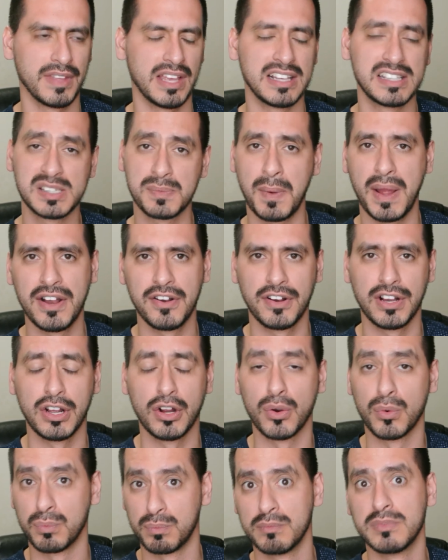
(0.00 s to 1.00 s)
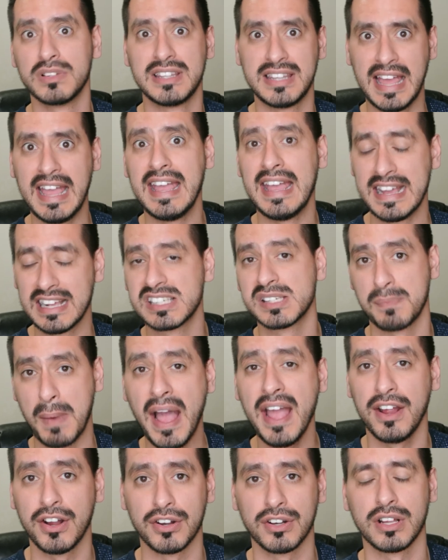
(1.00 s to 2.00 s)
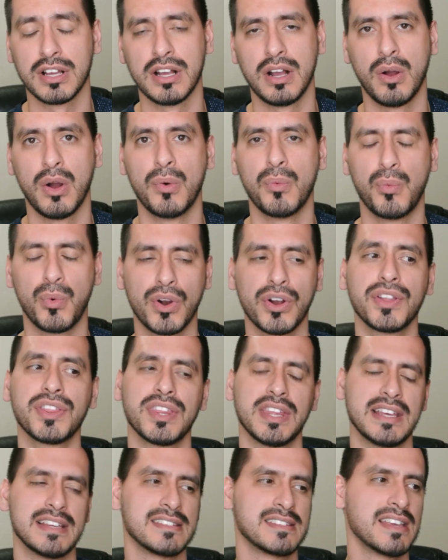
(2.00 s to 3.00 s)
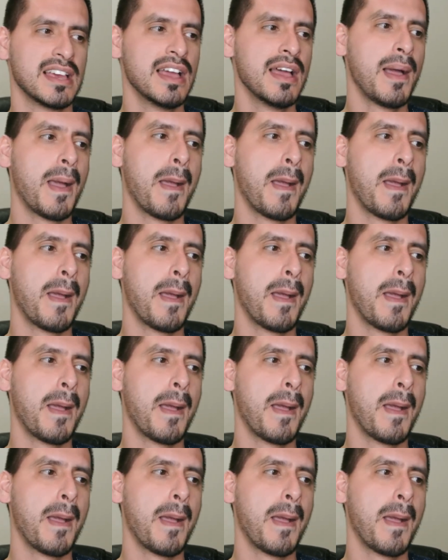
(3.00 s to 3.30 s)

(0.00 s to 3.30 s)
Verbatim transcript: expiring or they expired uh, worthless